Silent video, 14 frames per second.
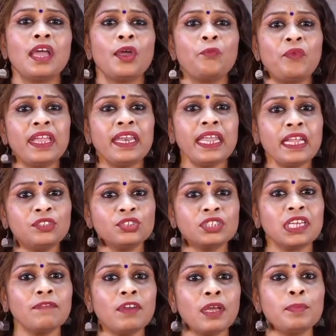We need to
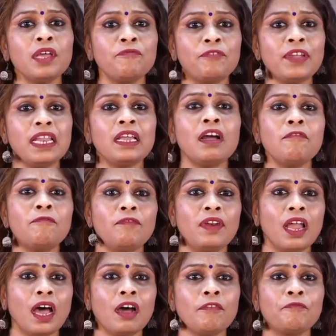develop the feeling of
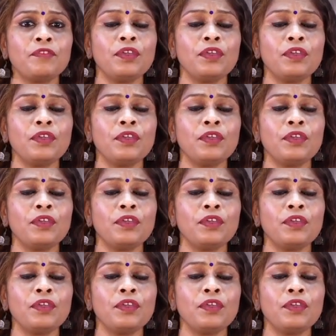love,